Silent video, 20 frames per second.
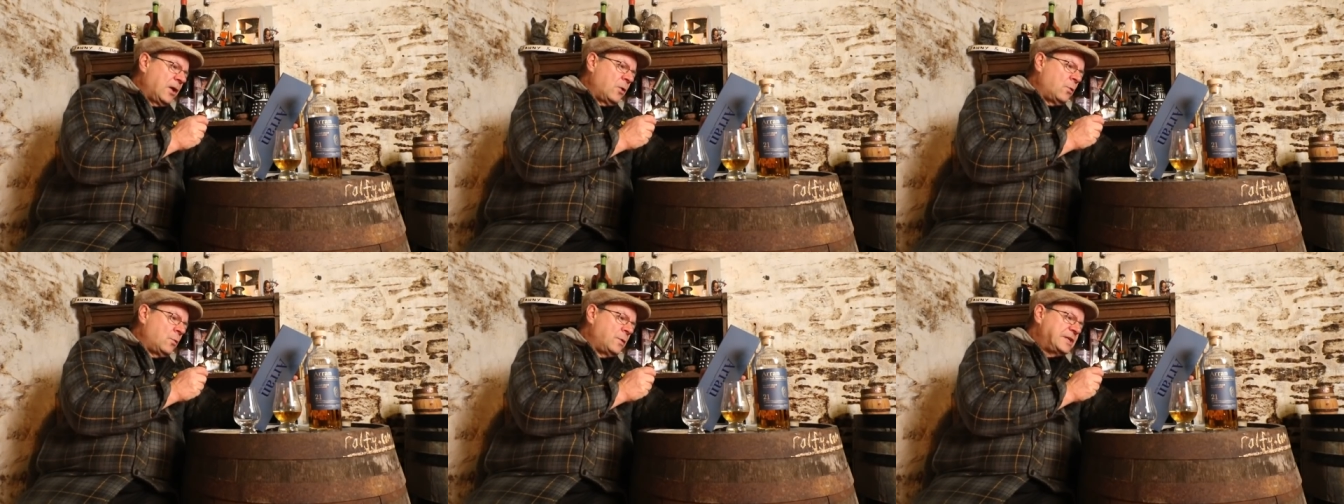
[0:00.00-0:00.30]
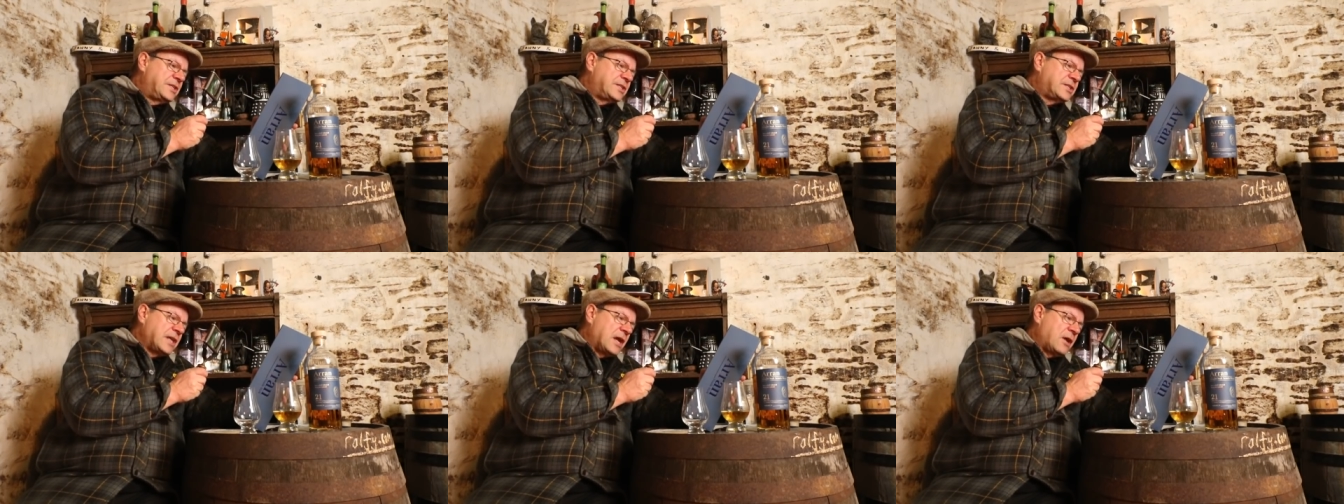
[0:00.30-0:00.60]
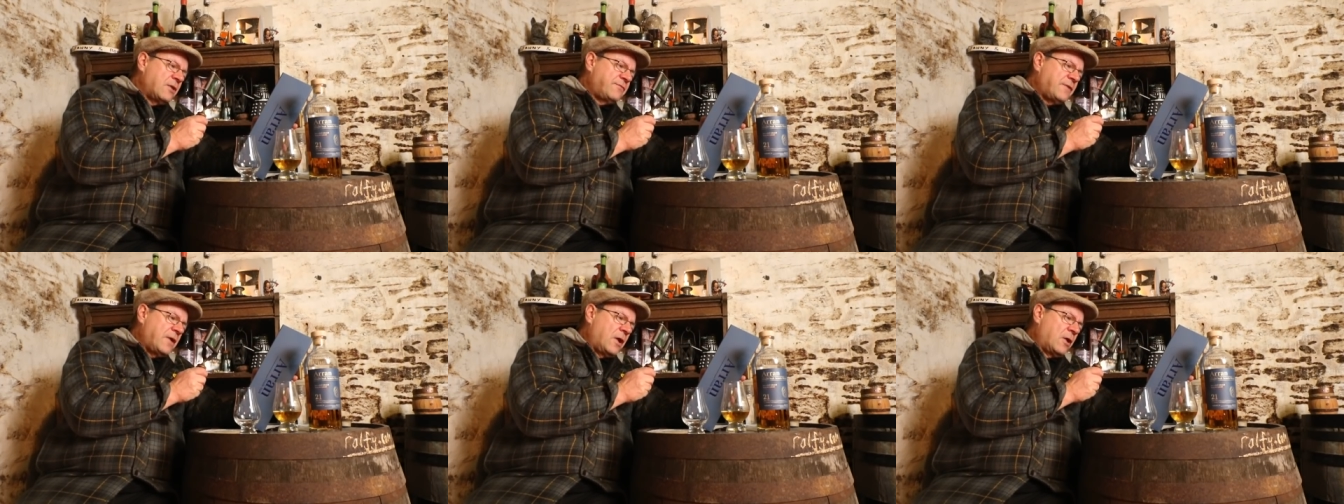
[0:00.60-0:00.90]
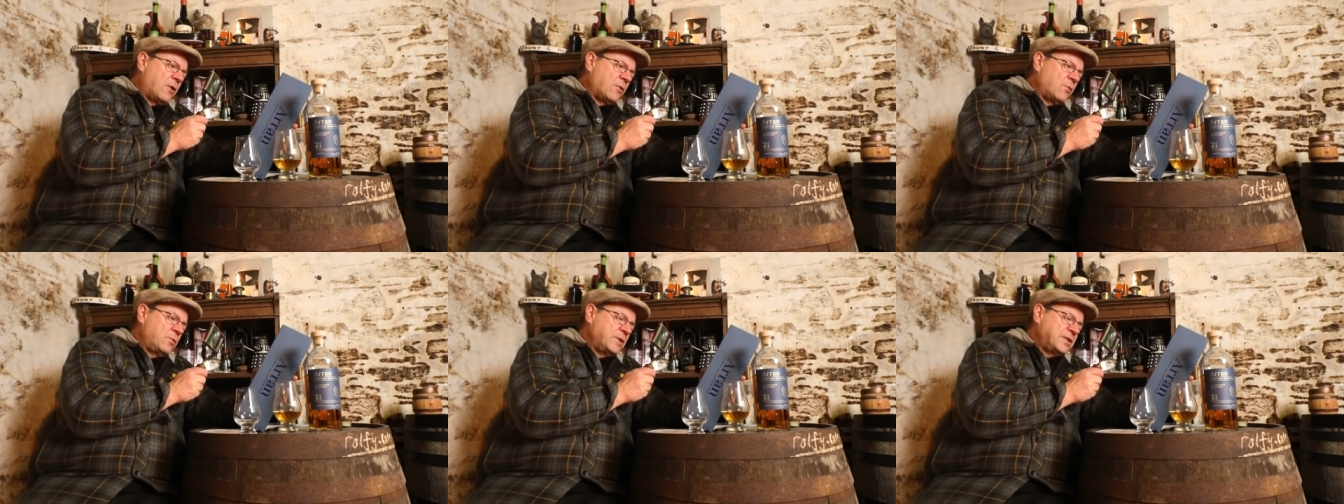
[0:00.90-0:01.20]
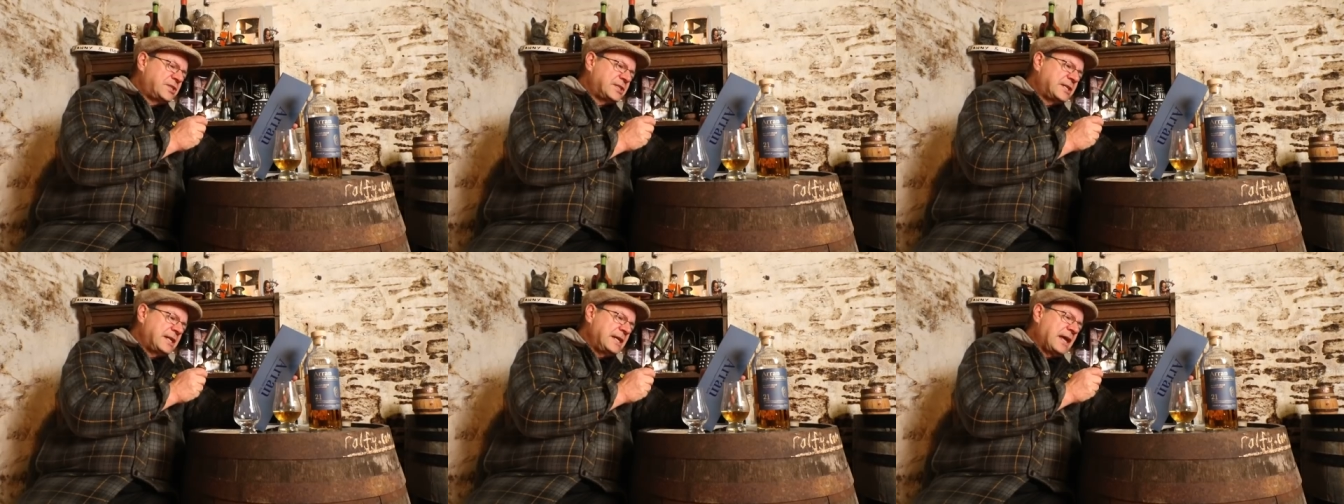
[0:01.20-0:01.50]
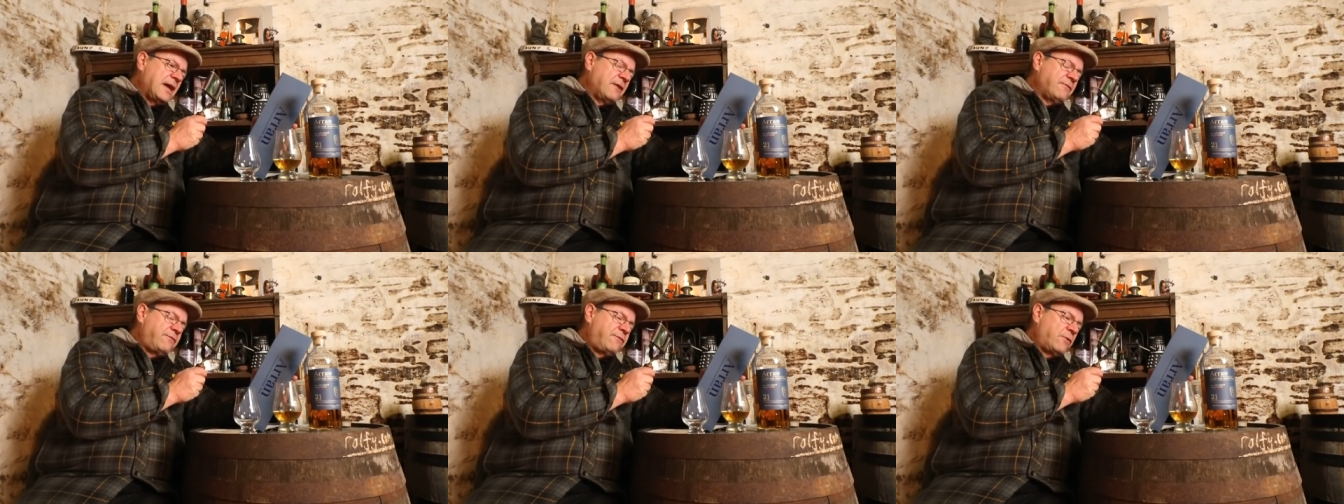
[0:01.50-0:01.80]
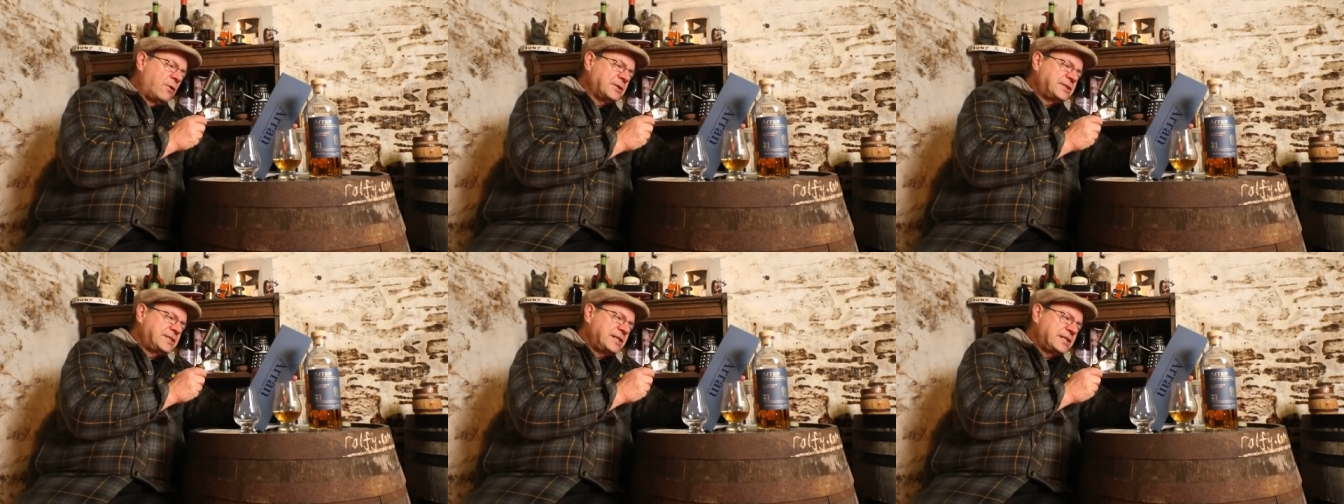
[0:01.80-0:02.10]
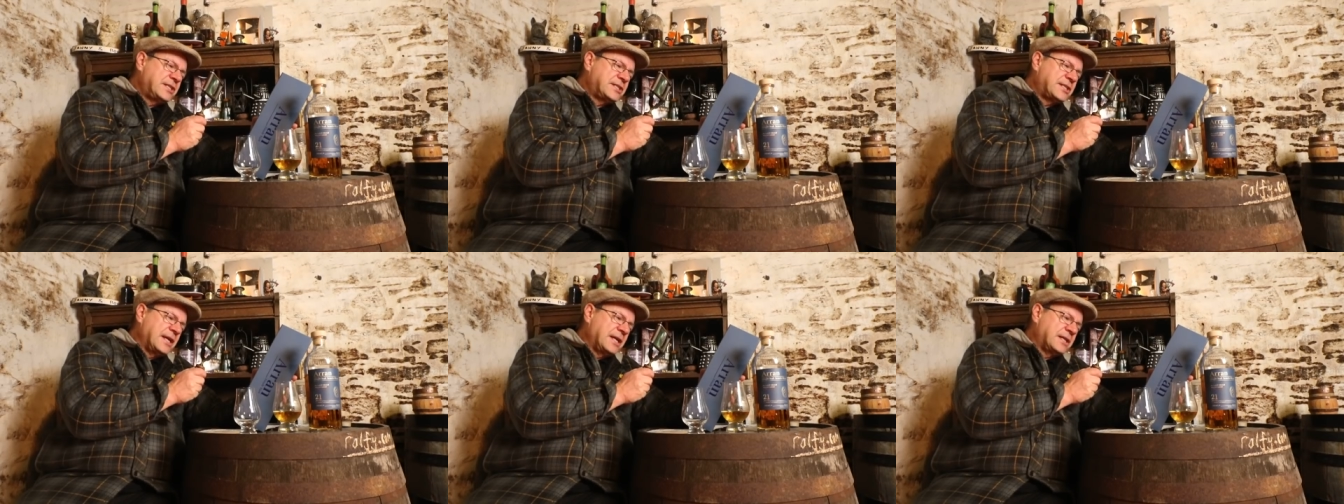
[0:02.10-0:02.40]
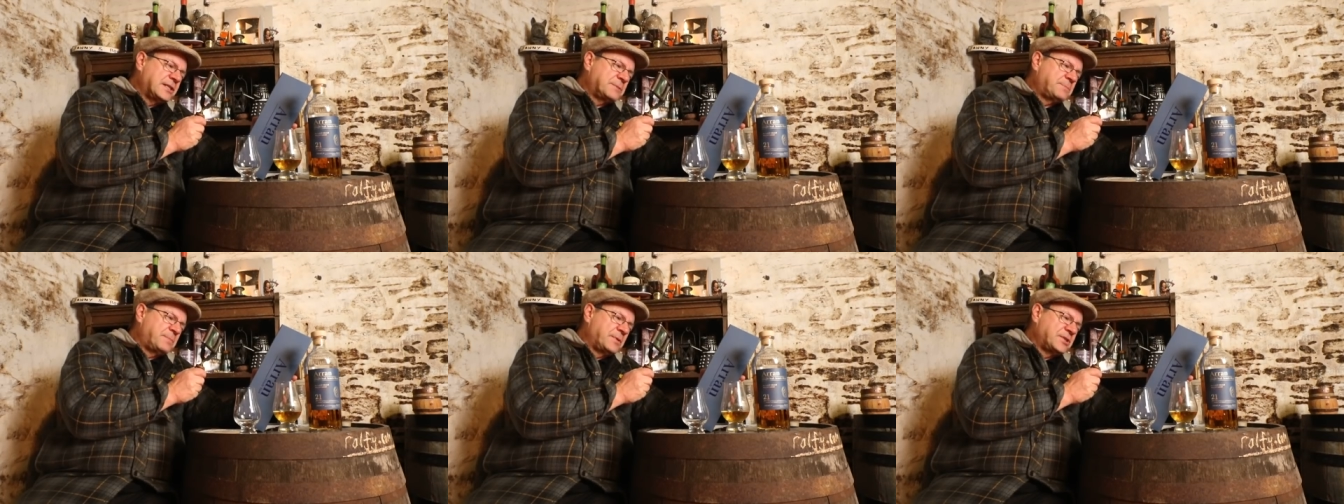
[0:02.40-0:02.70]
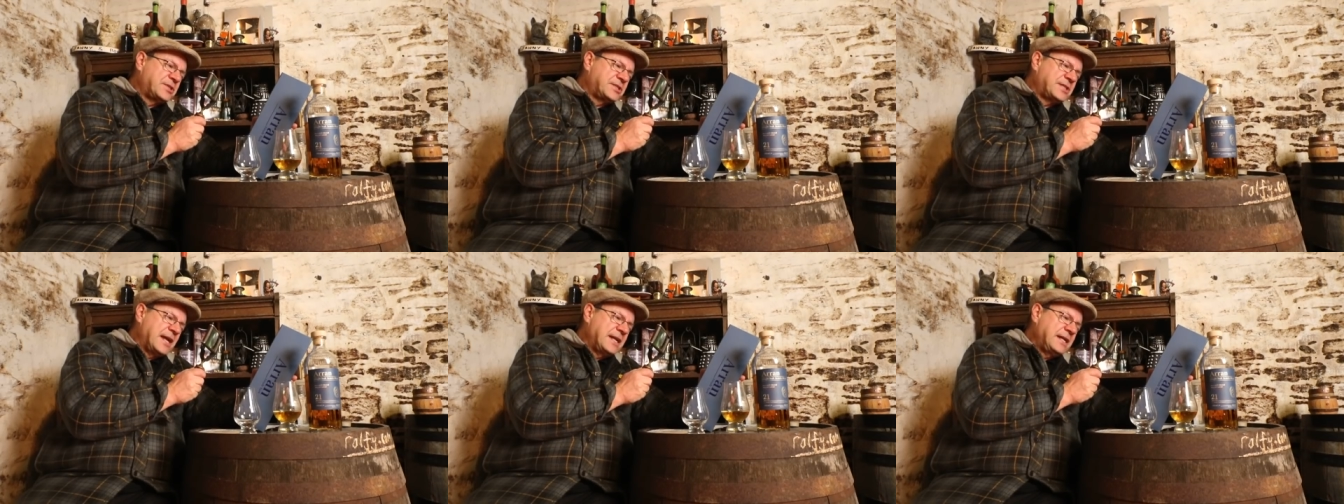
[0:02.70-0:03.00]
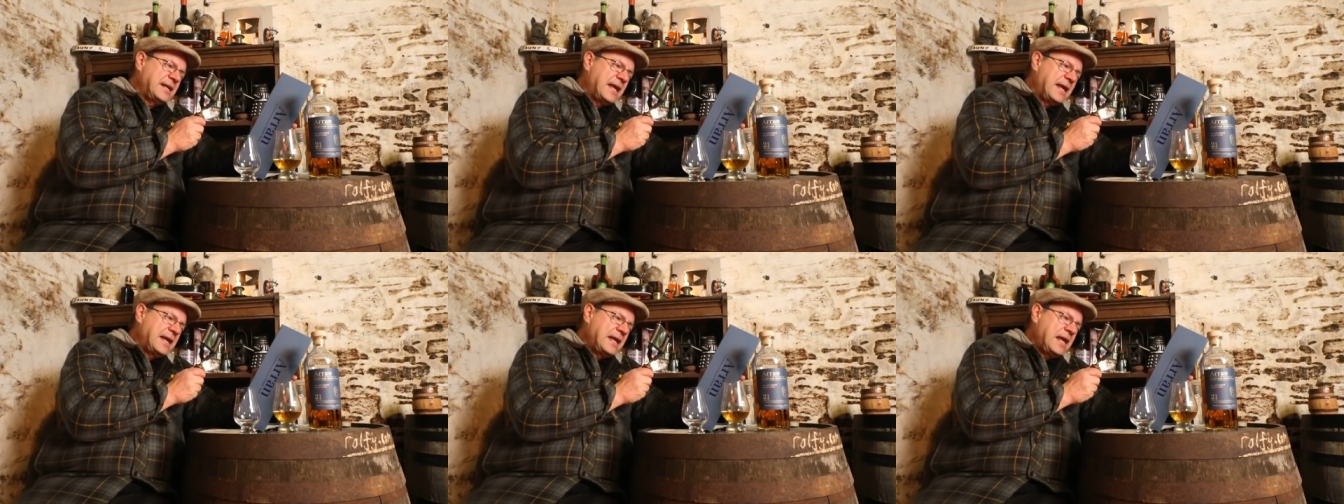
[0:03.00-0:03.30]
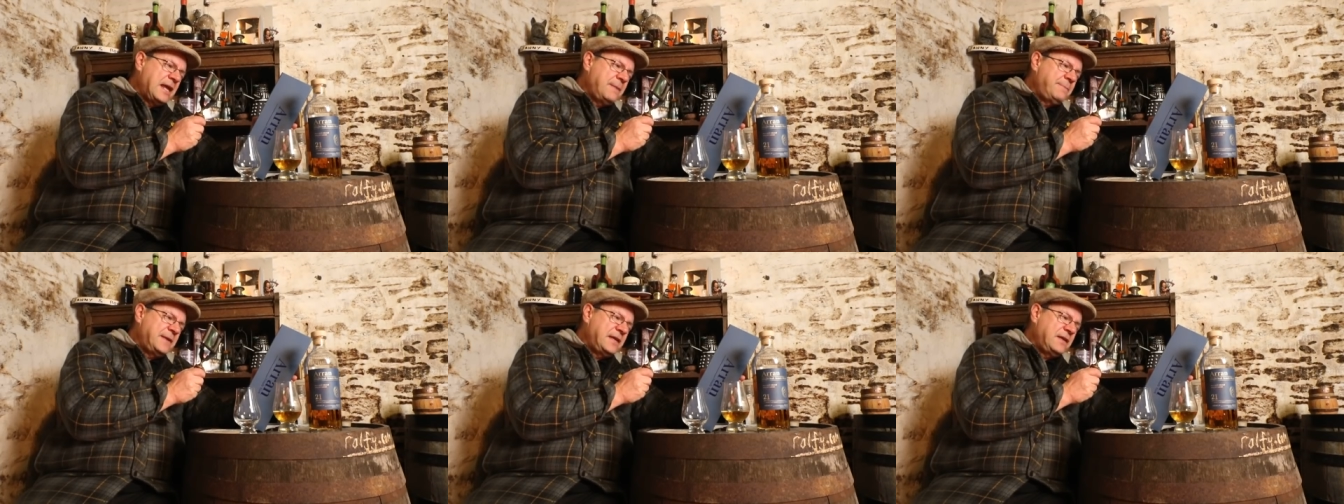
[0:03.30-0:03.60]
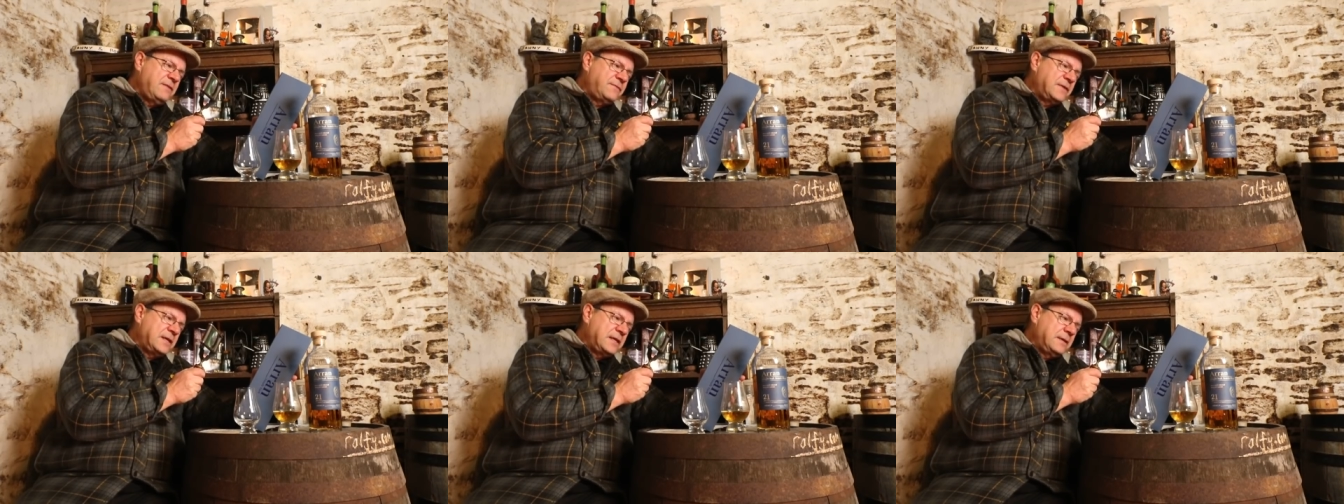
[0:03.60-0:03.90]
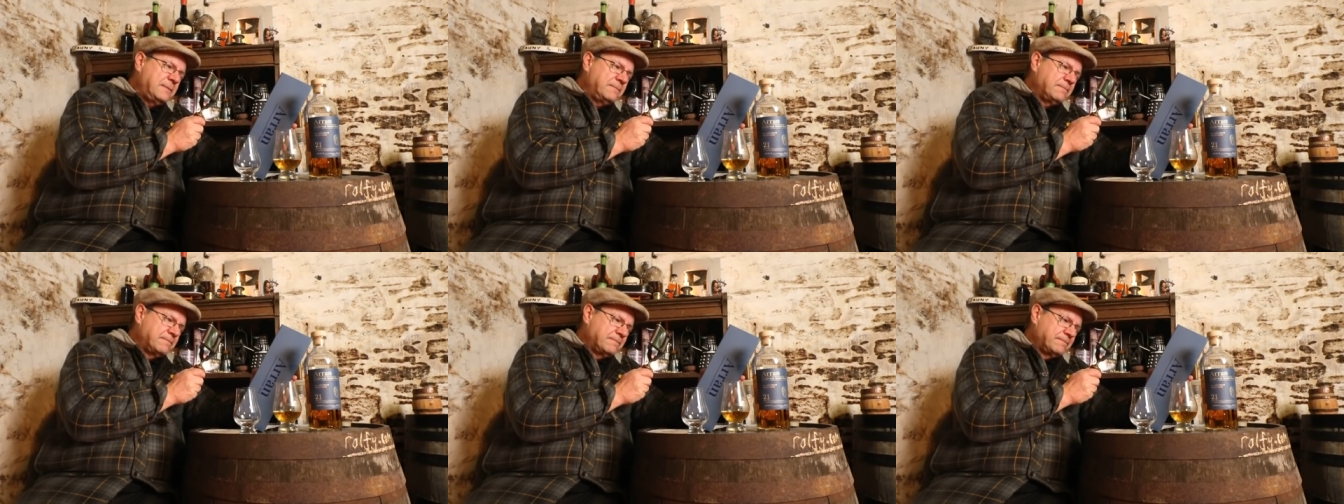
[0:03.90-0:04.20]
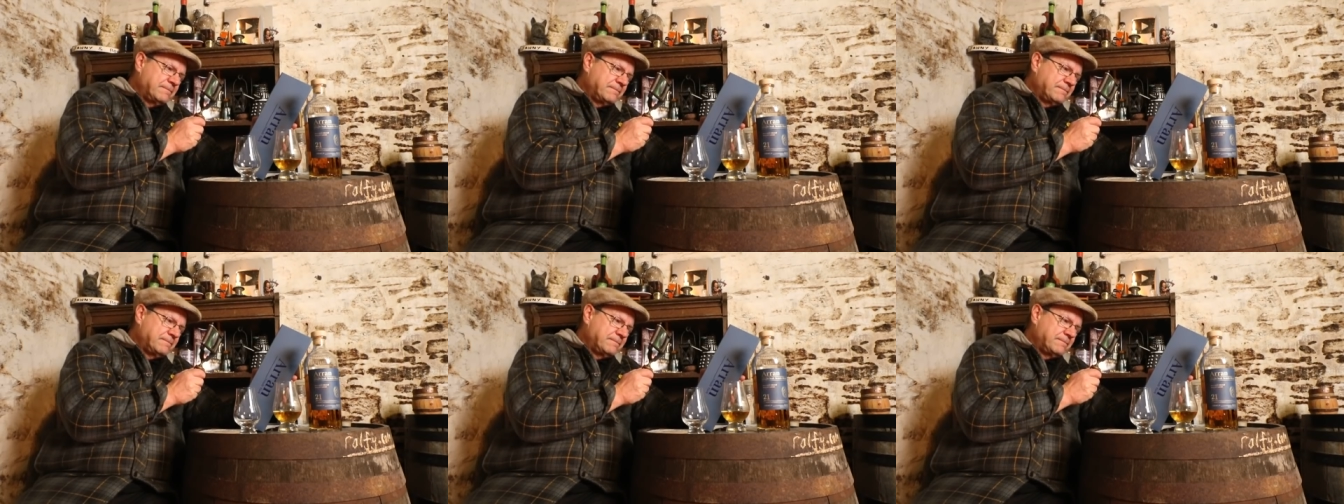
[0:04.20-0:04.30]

we serve our whisky at 46% ABV,